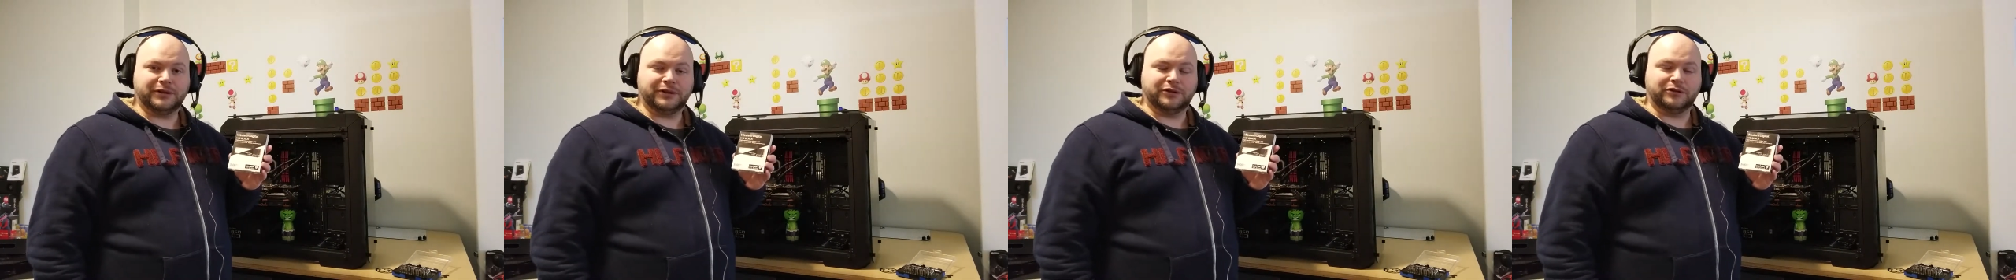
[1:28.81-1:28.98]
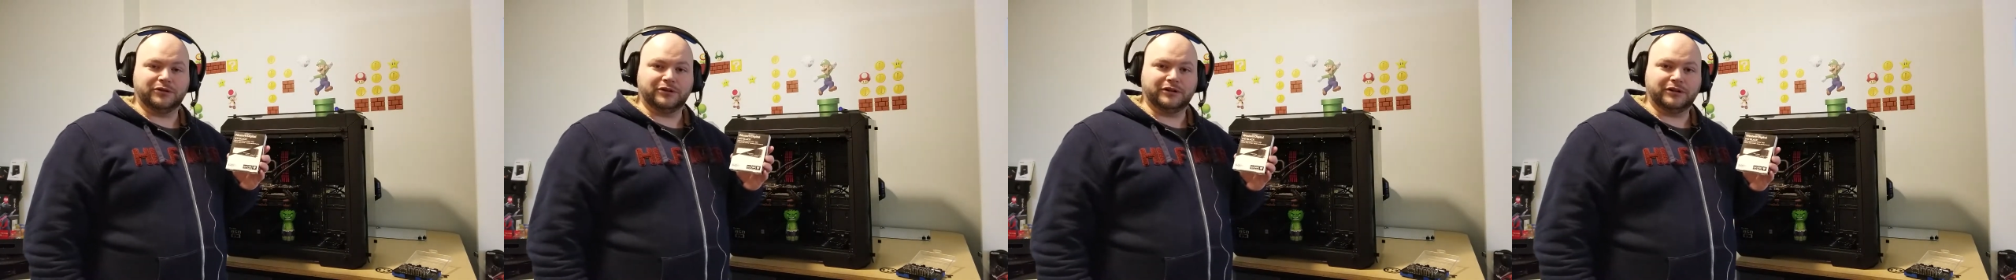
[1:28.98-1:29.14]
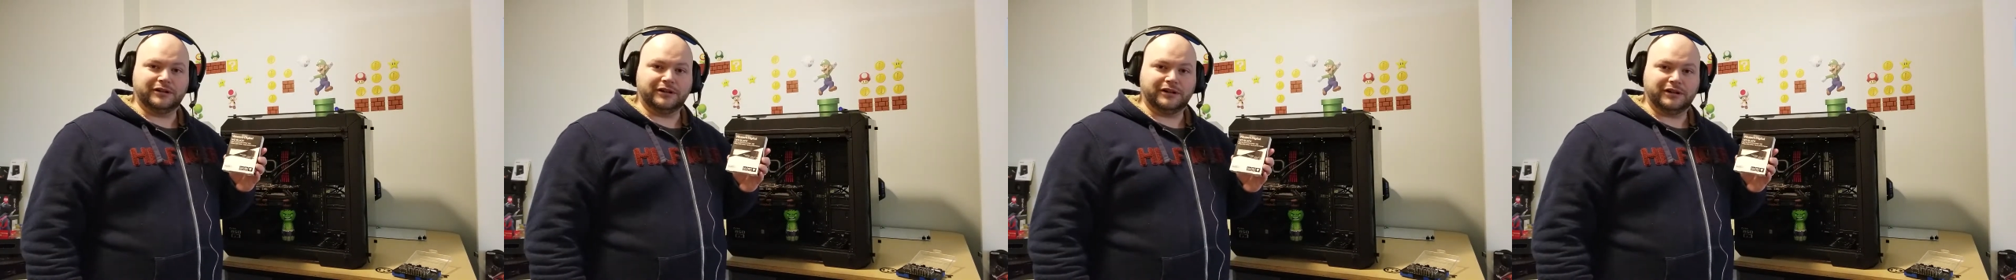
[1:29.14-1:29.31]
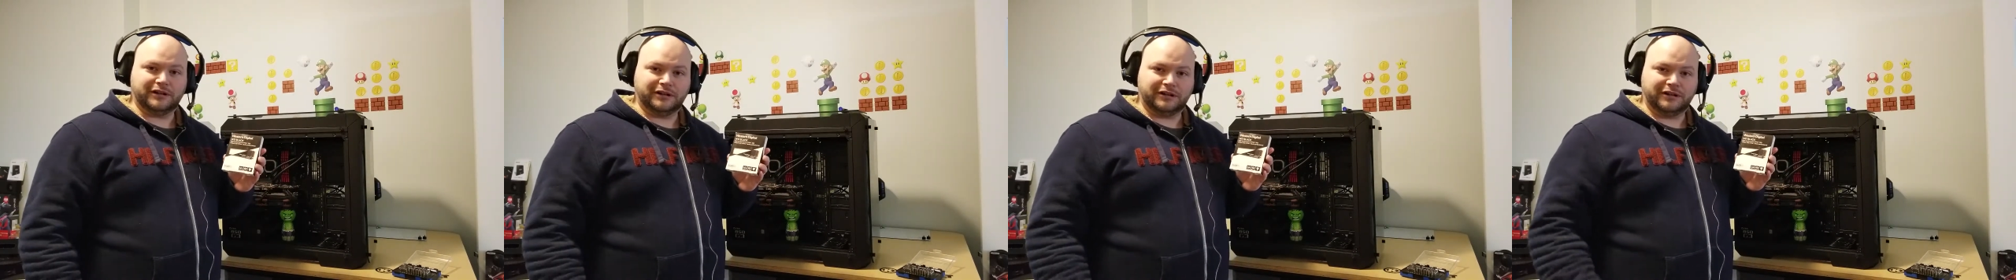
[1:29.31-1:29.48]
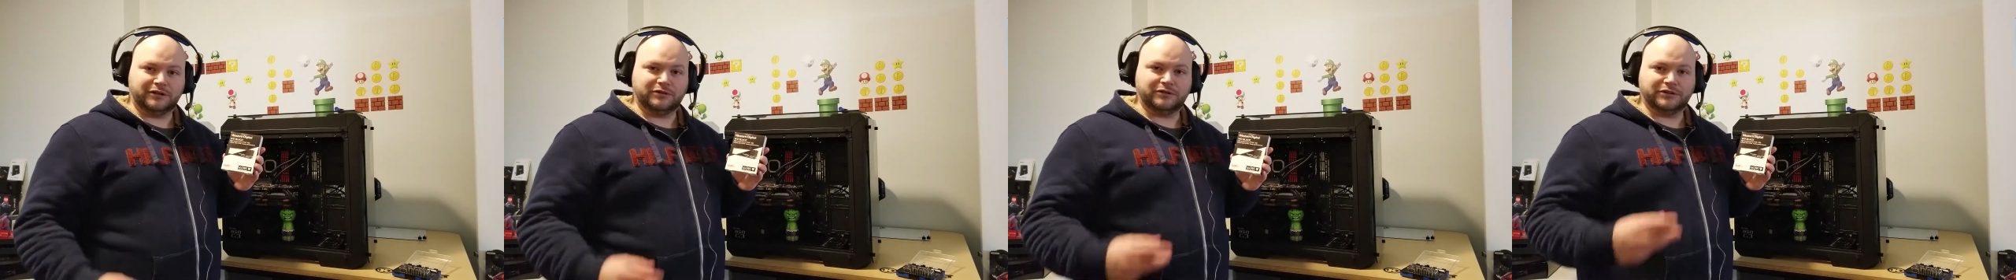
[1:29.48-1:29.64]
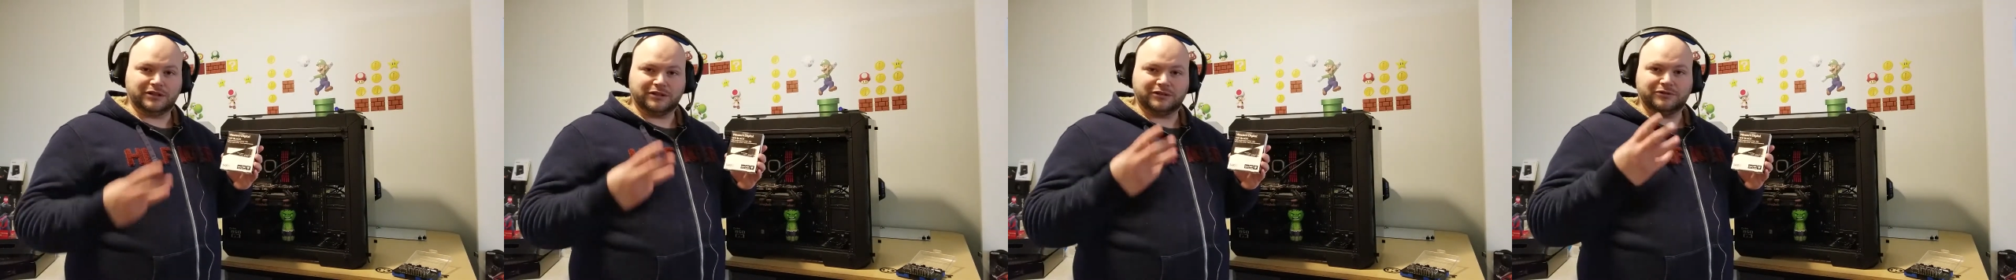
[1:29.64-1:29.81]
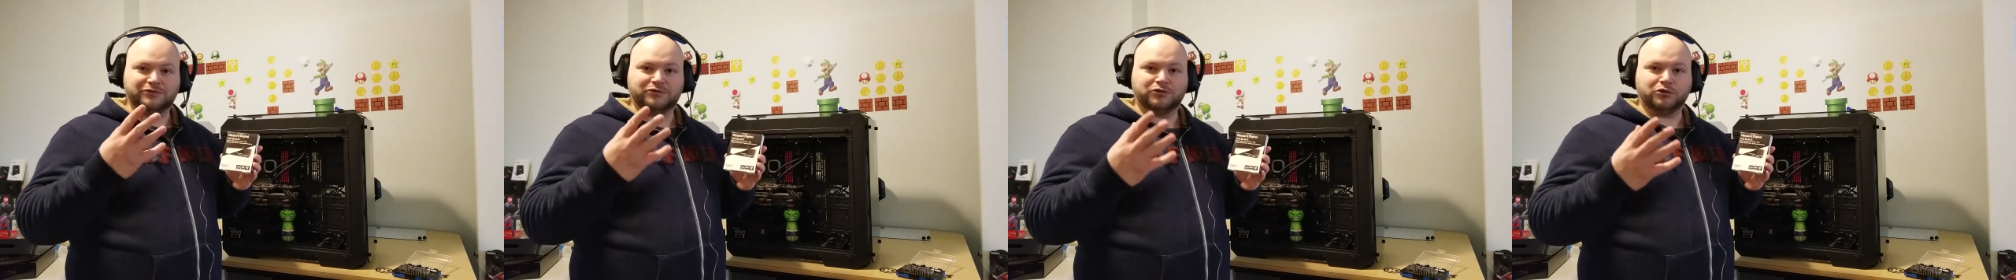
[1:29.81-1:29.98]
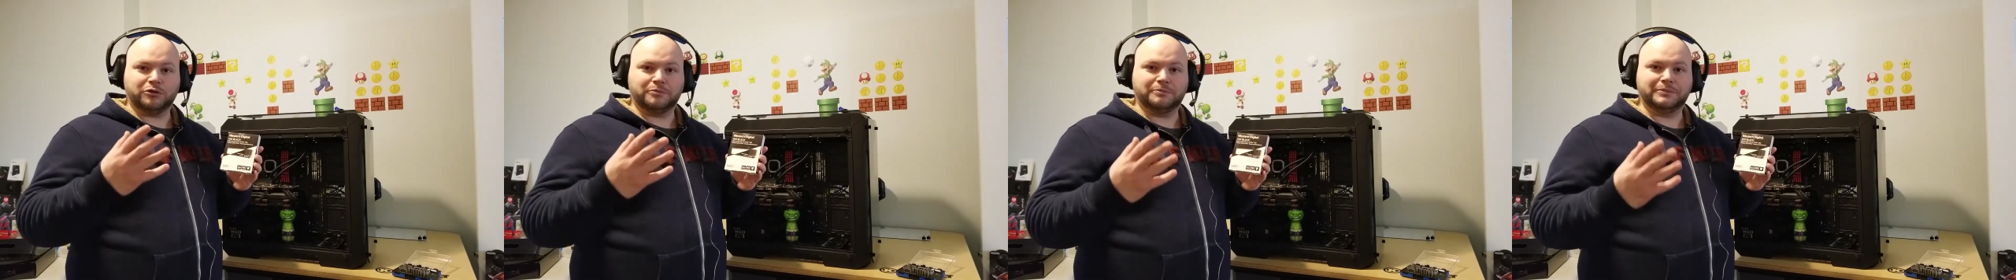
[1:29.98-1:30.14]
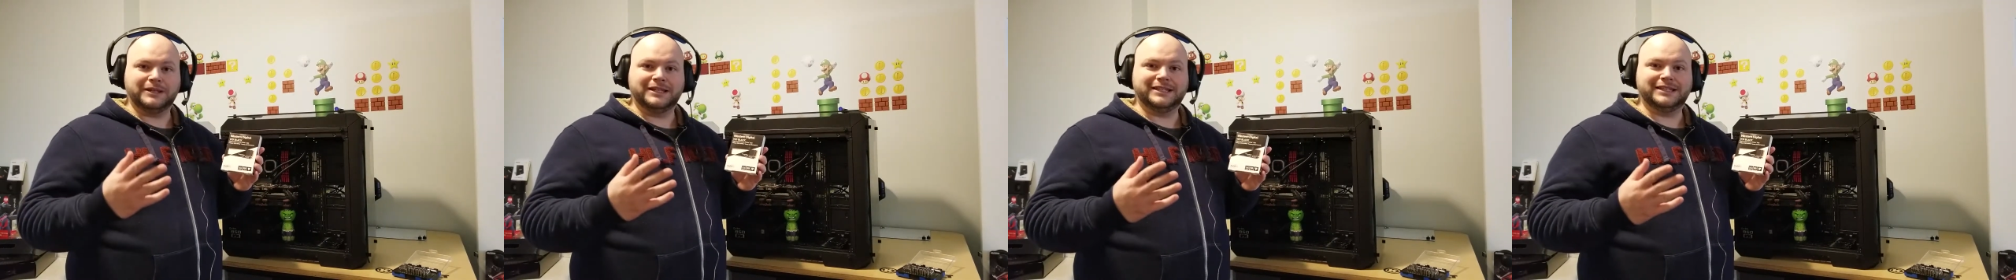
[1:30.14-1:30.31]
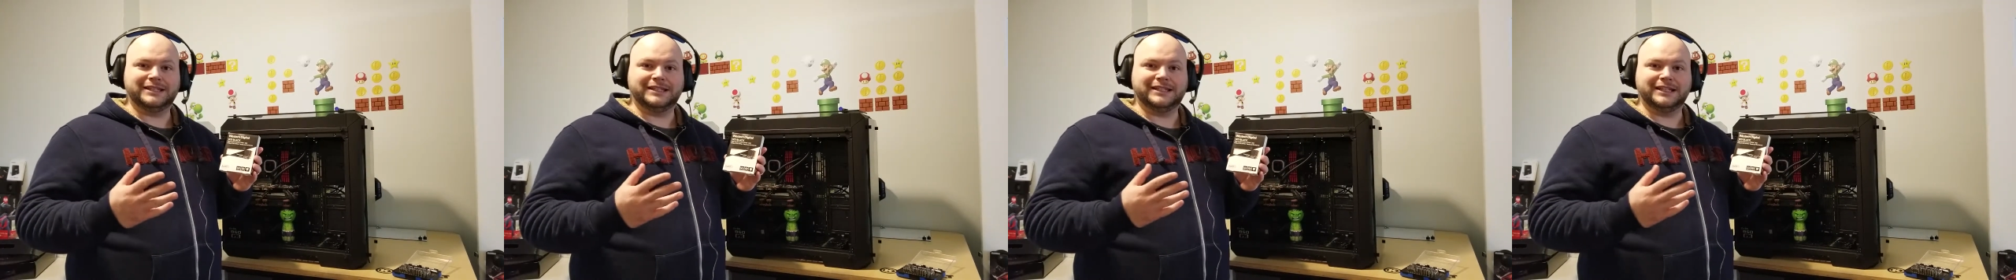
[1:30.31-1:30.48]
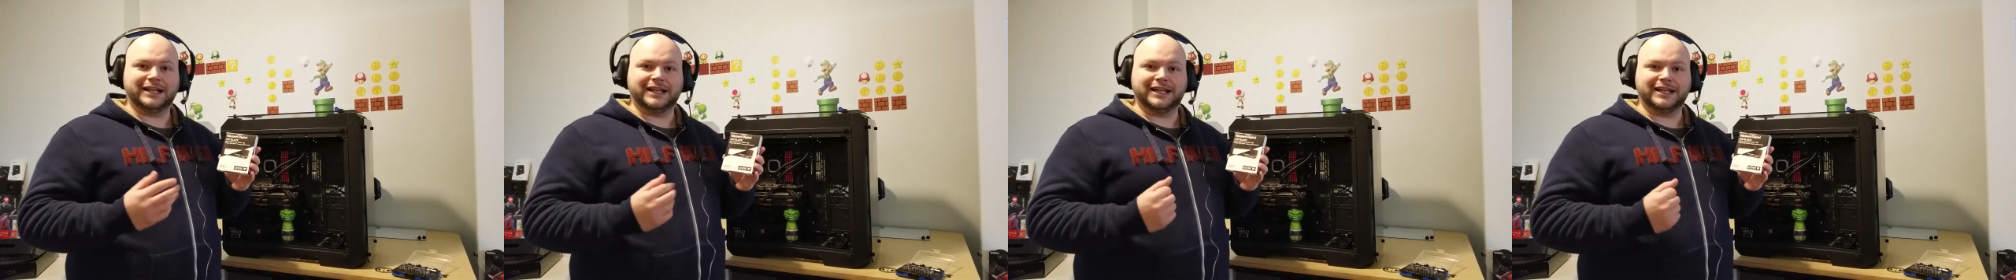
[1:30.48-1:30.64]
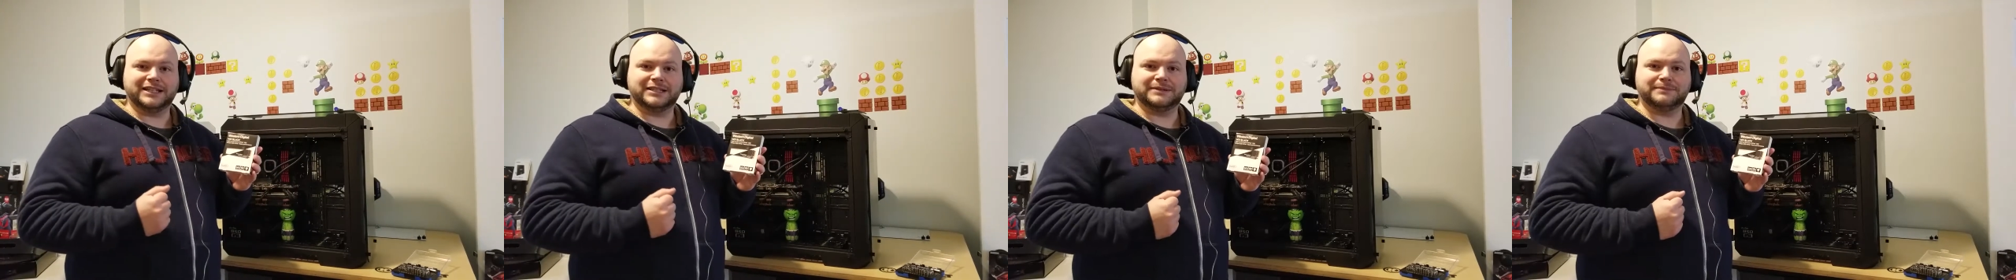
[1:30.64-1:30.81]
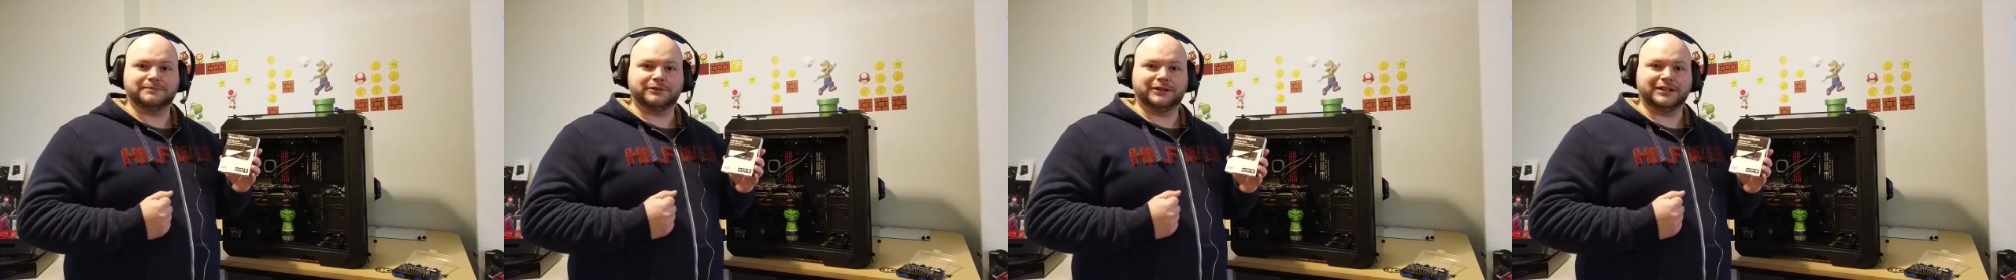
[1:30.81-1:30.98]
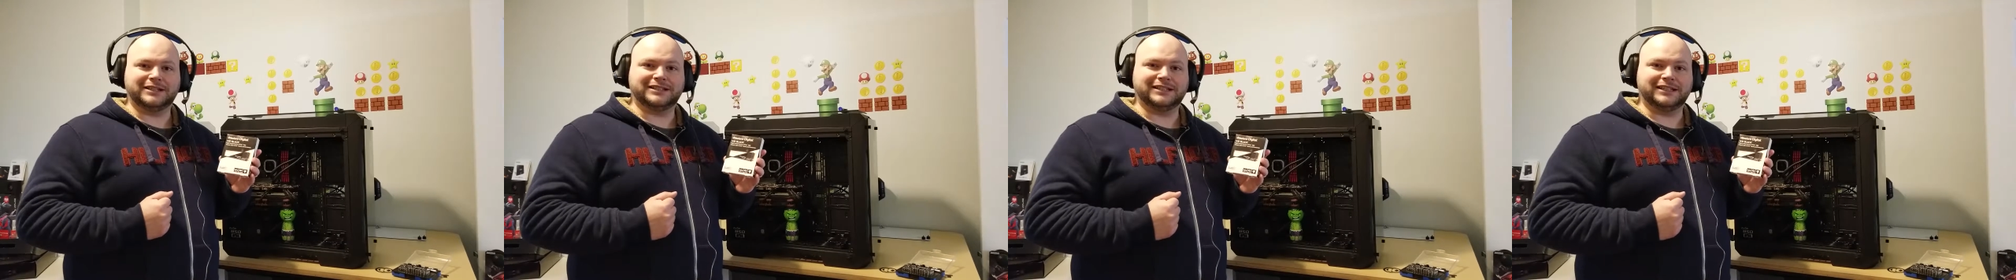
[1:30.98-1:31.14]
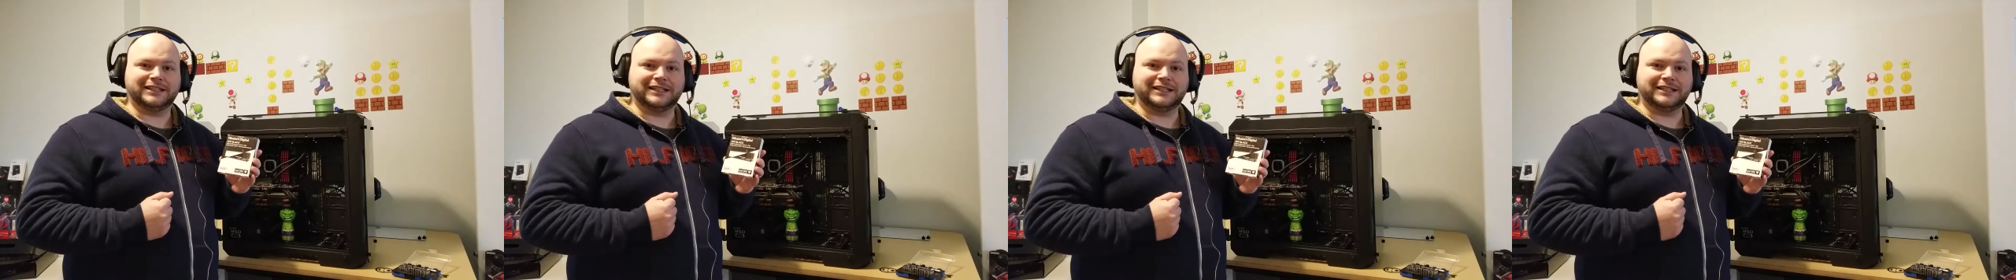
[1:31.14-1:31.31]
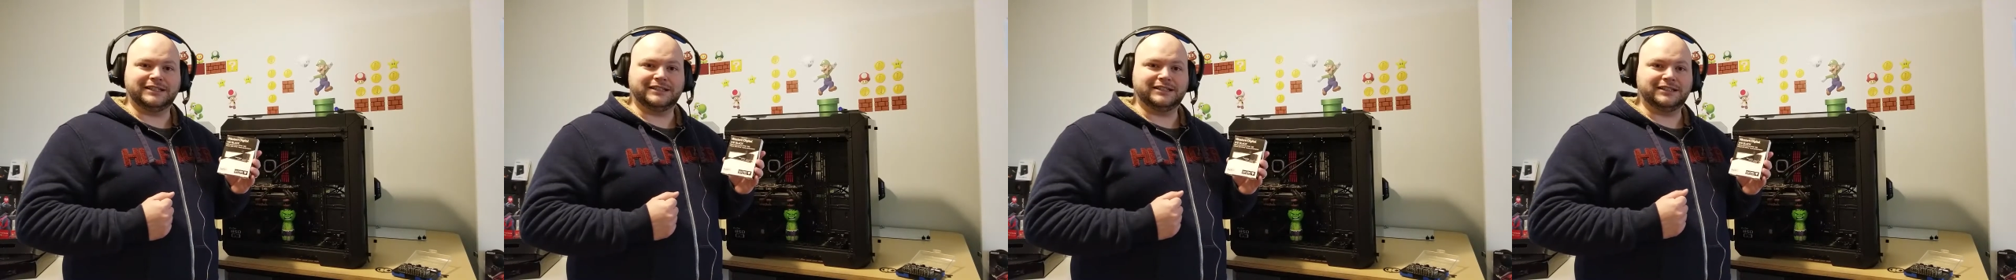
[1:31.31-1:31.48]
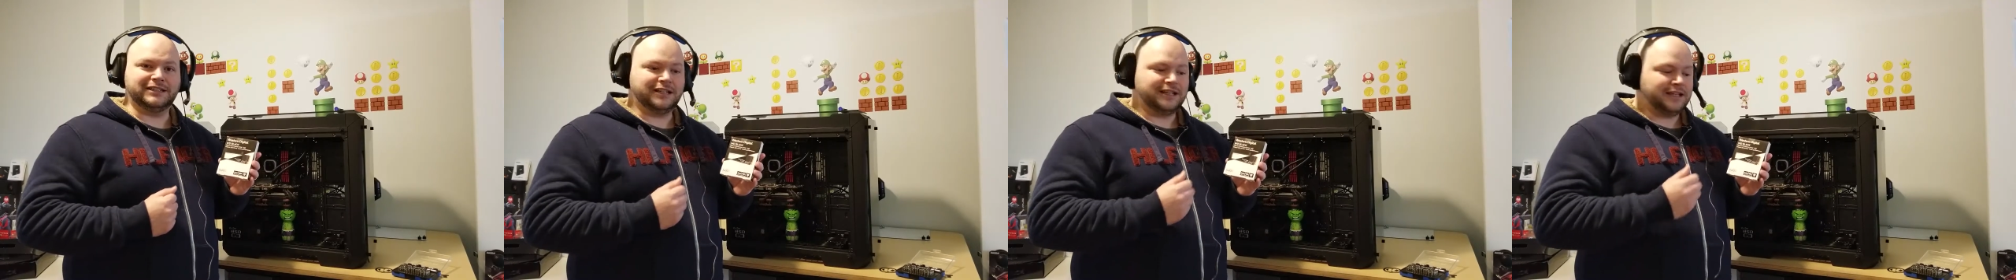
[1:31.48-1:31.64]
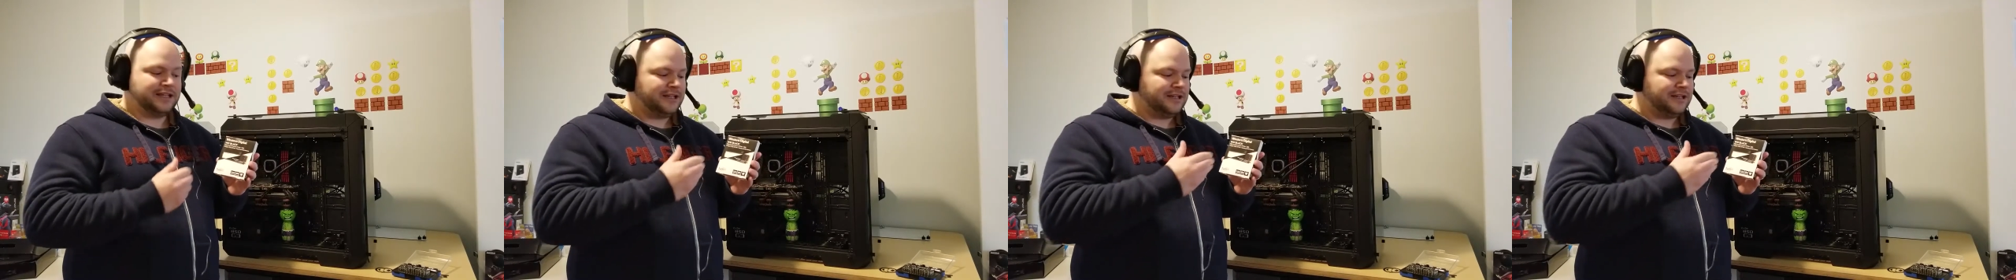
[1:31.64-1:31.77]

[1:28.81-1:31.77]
or it uses four P C I Express lanes